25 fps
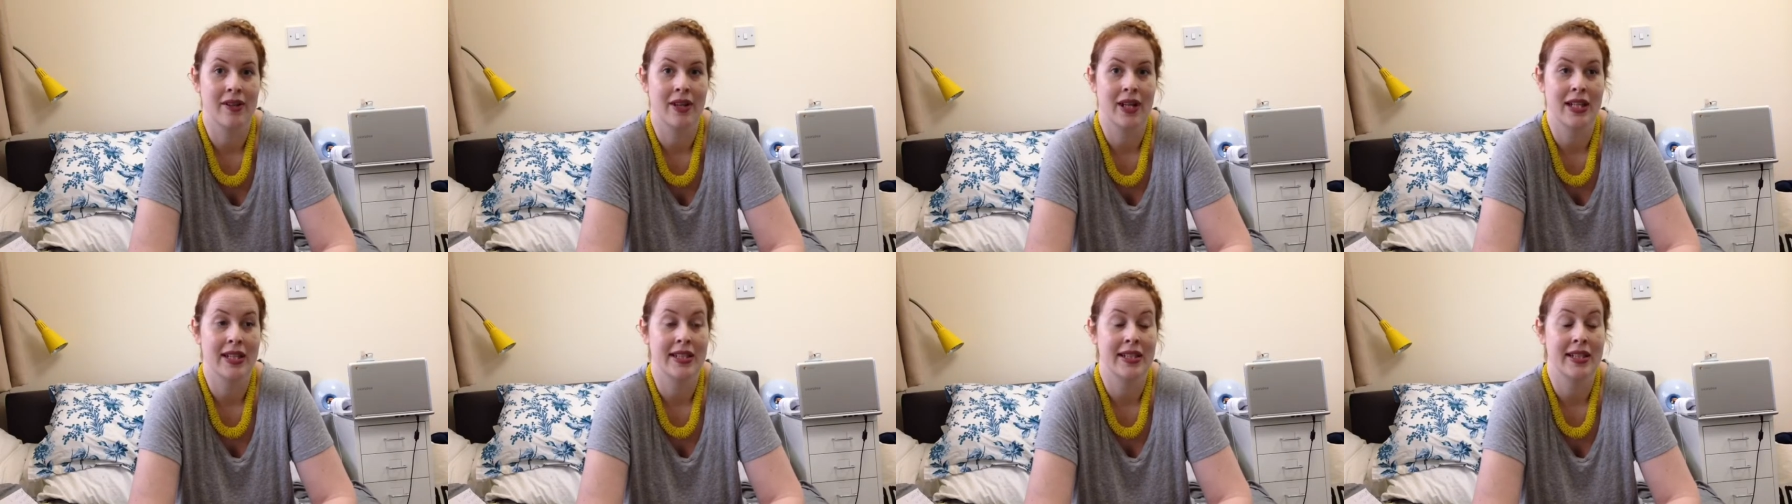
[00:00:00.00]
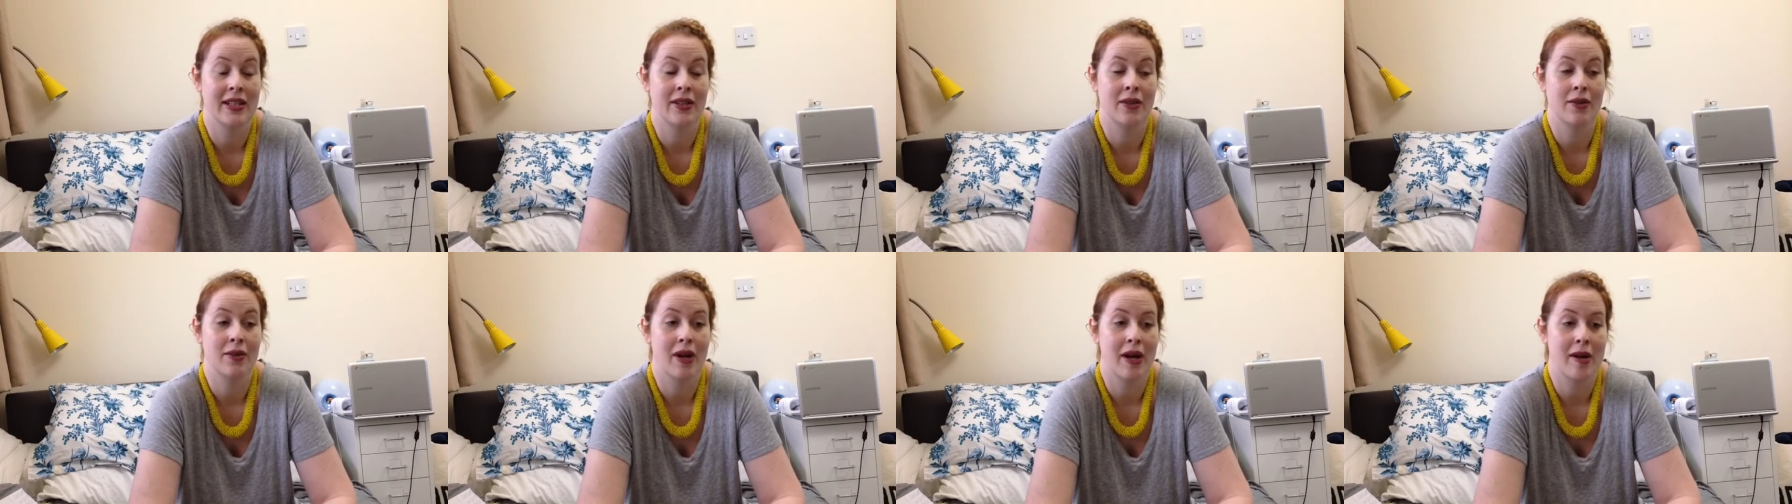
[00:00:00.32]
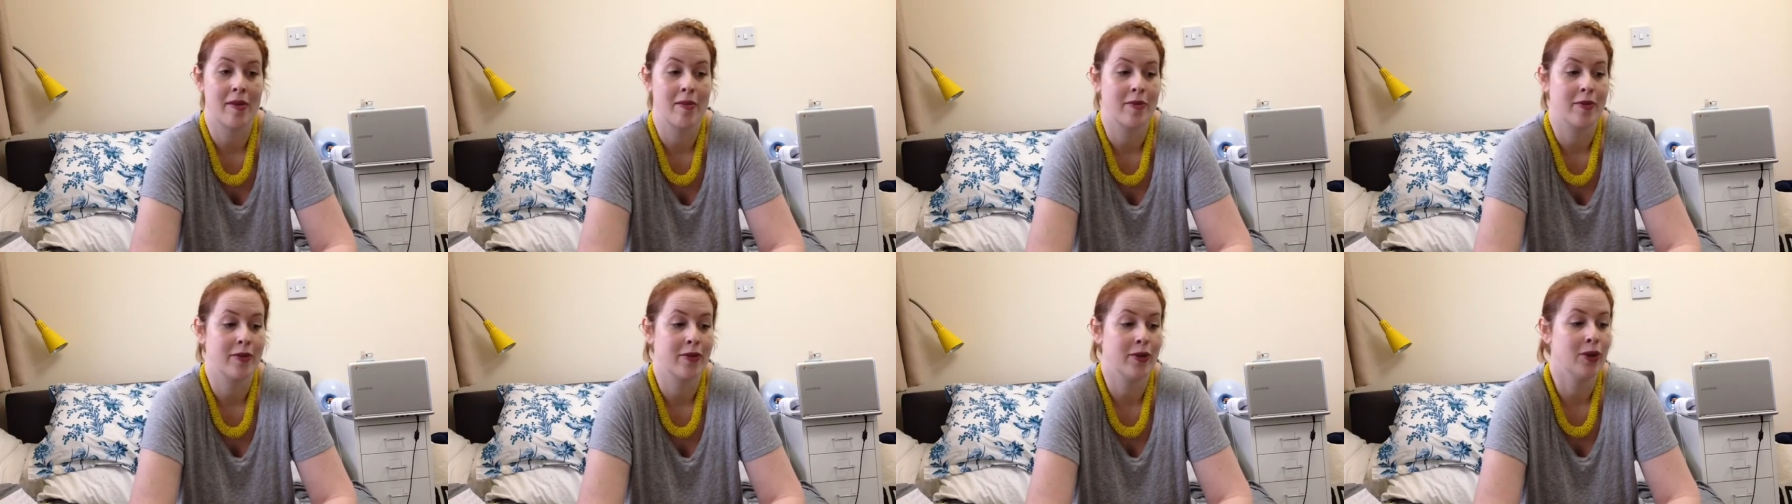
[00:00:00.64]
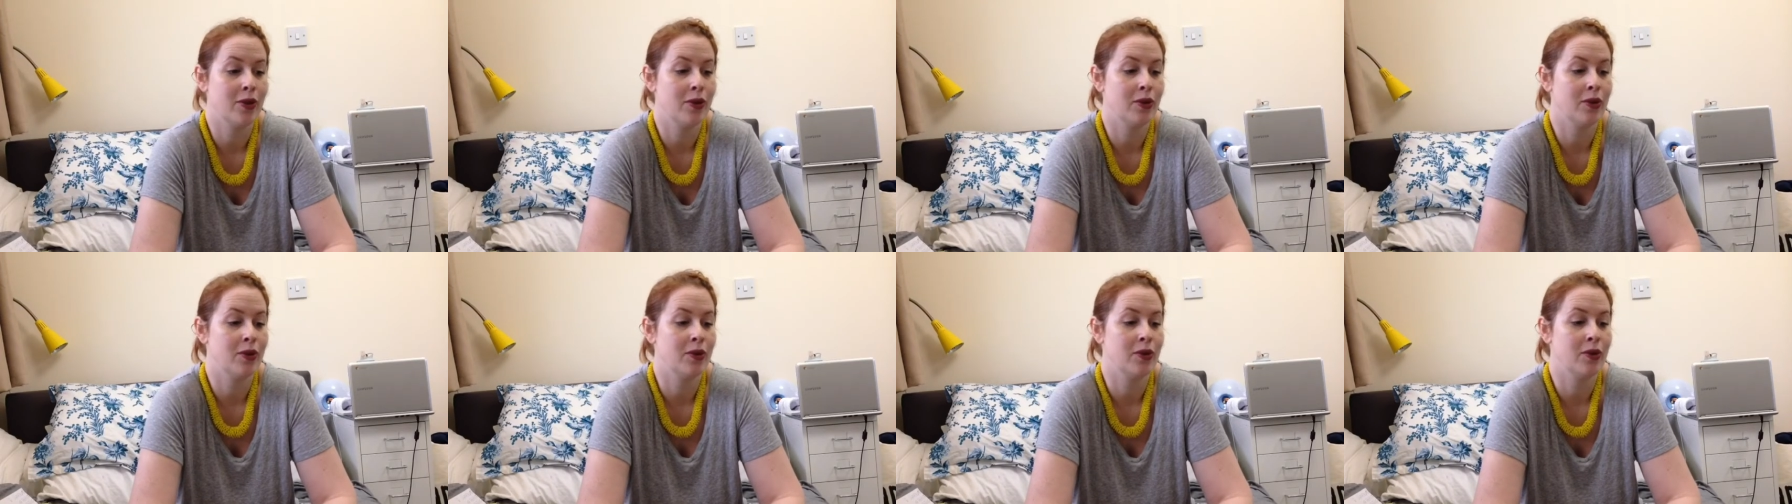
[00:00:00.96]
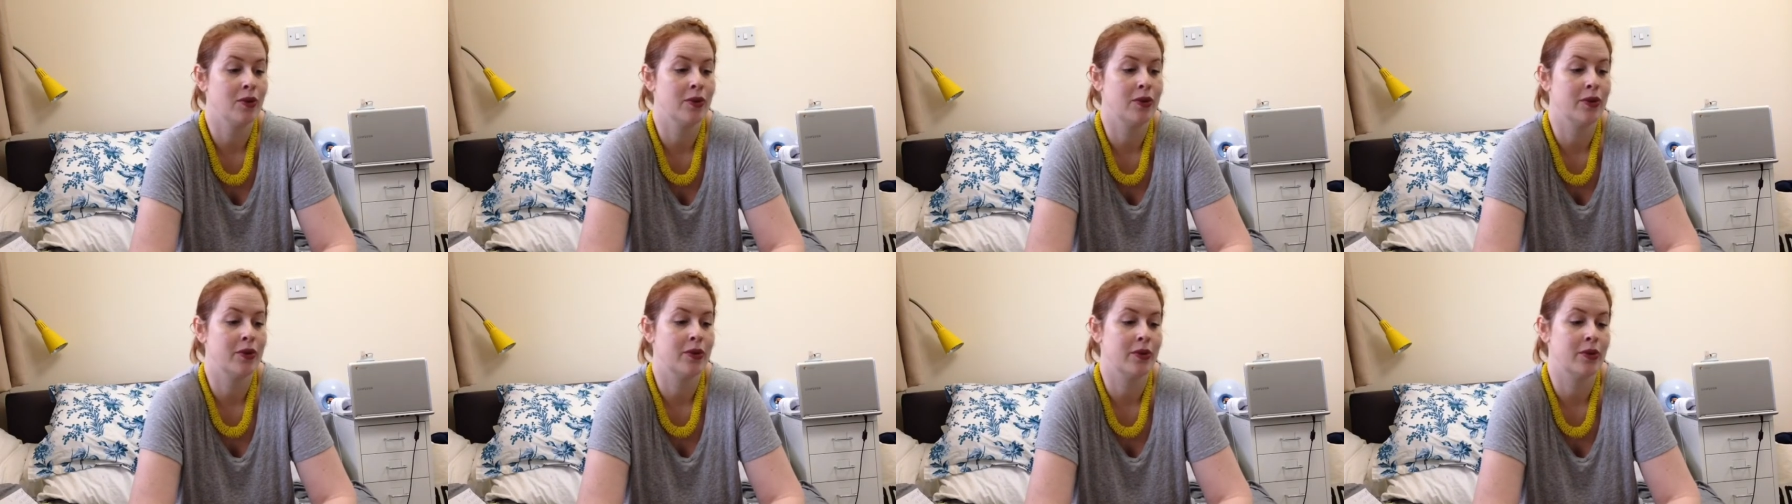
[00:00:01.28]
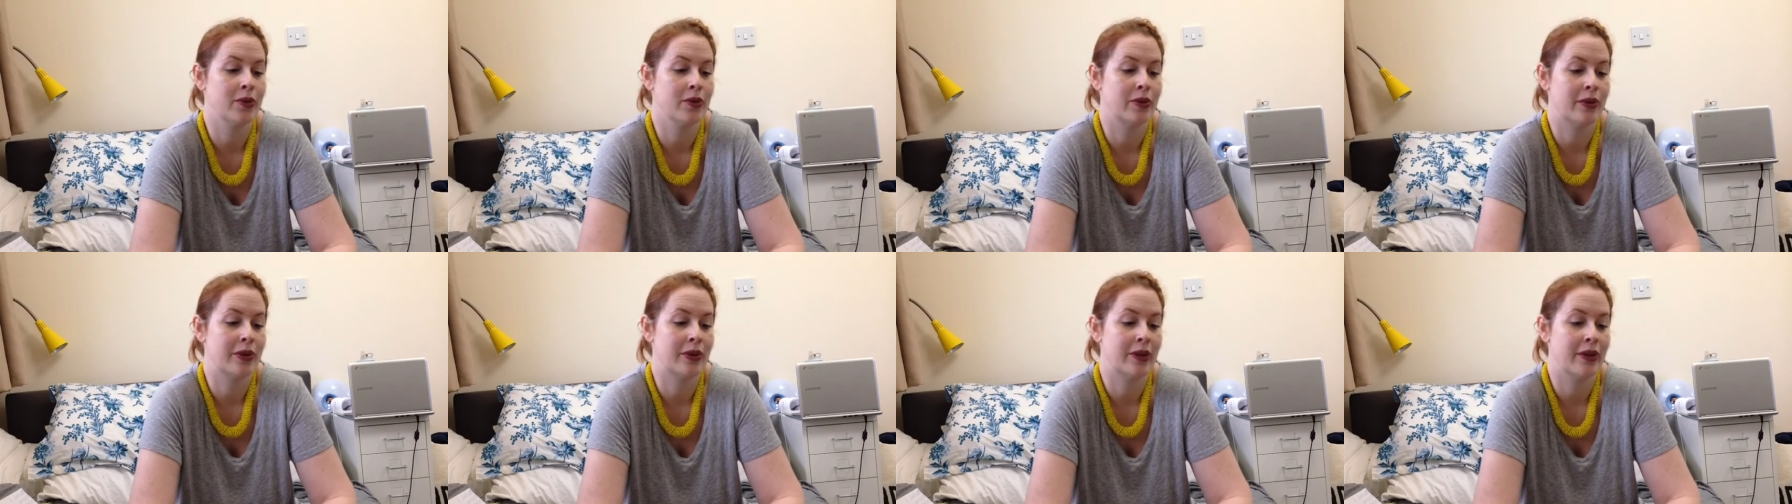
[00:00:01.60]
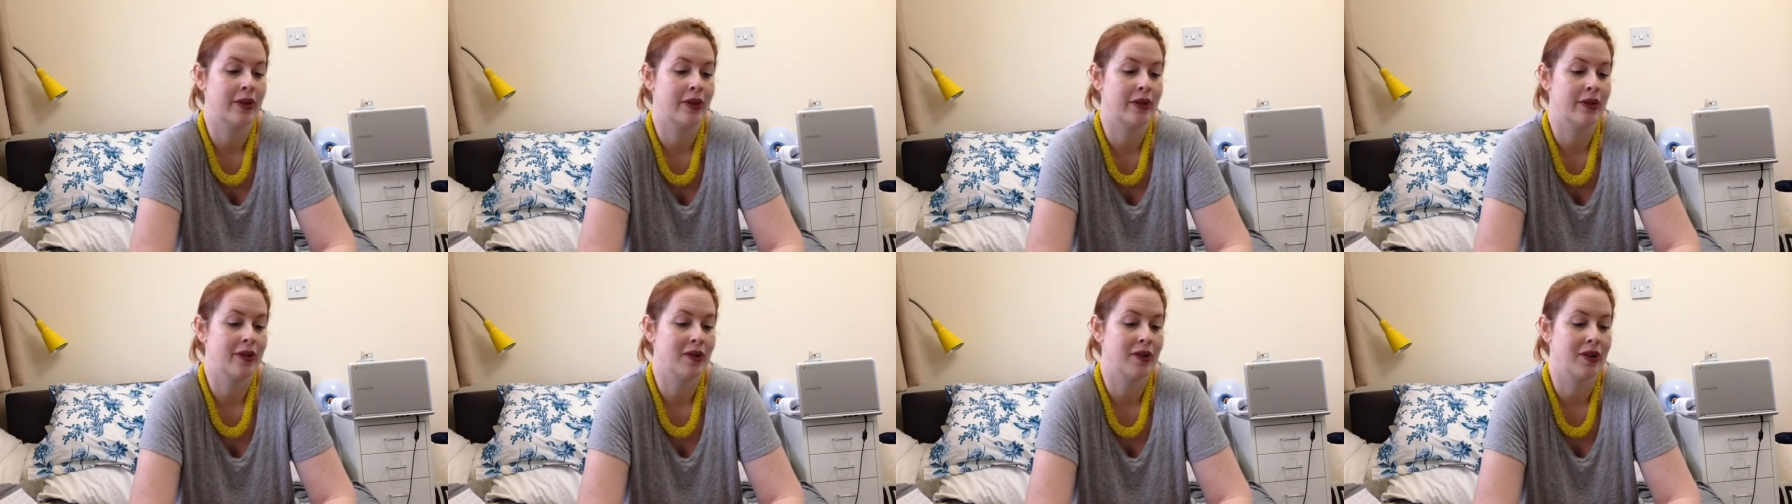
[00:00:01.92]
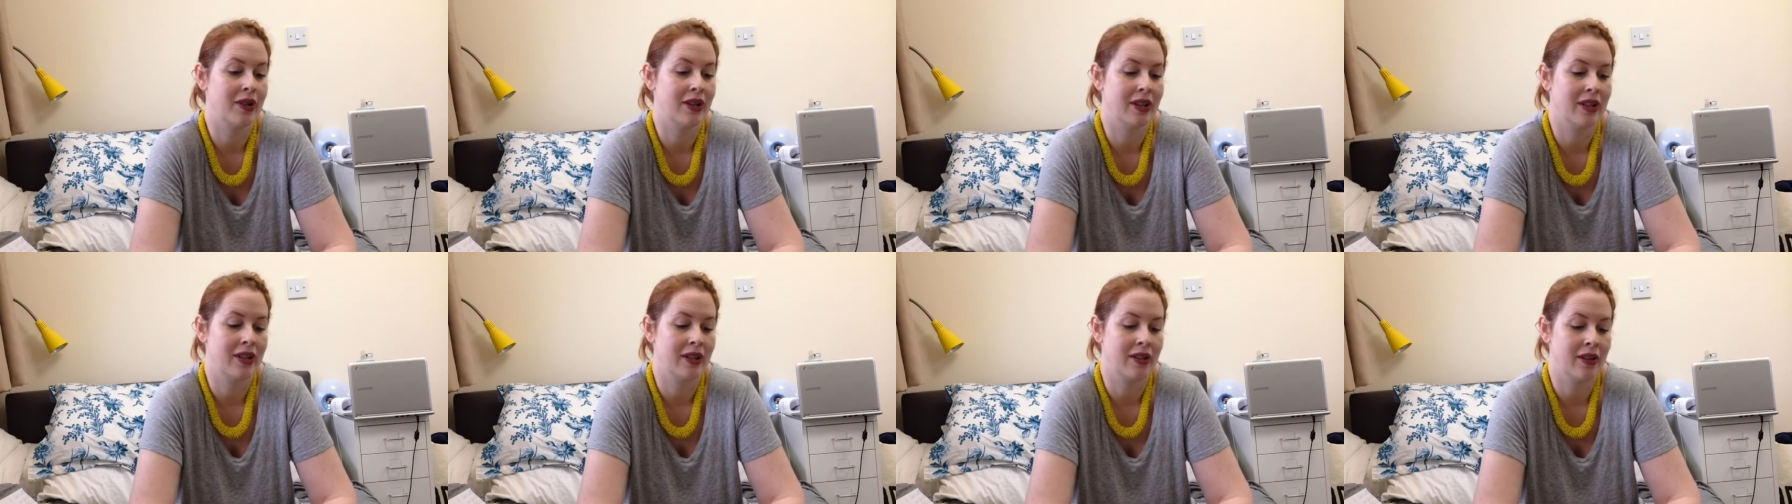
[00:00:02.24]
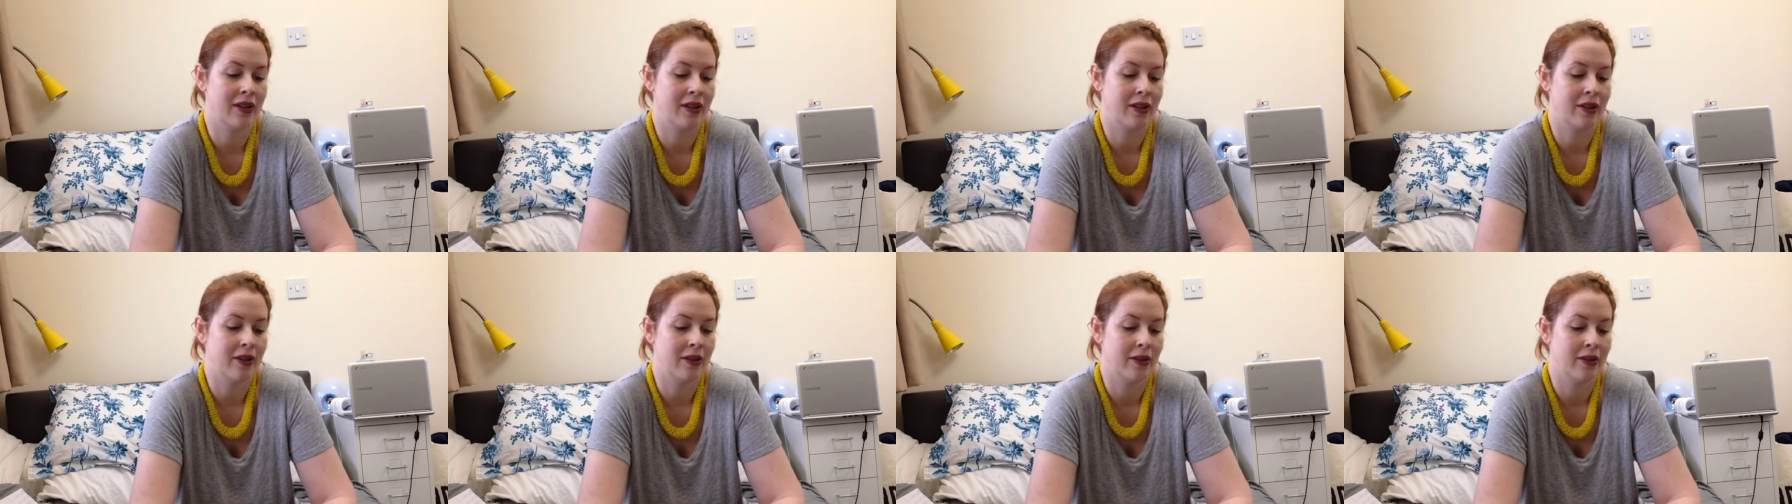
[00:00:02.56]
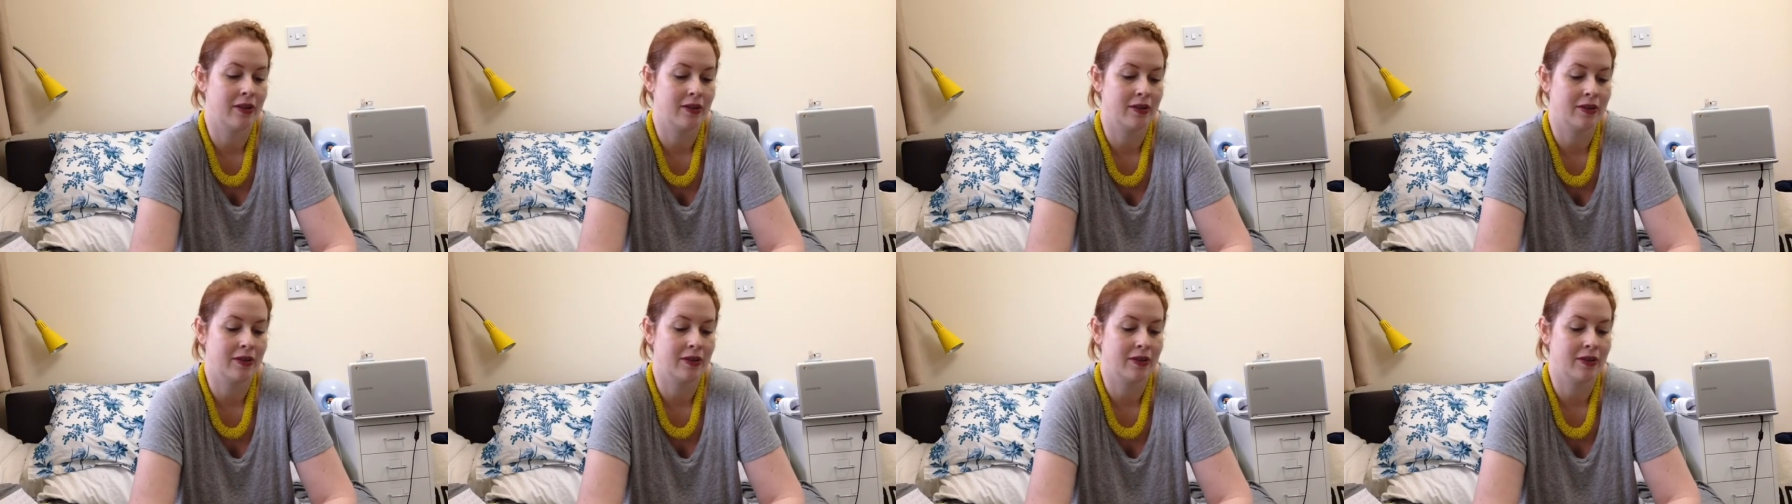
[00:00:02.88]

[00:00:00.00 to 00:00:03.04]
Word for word: eating crap food or you know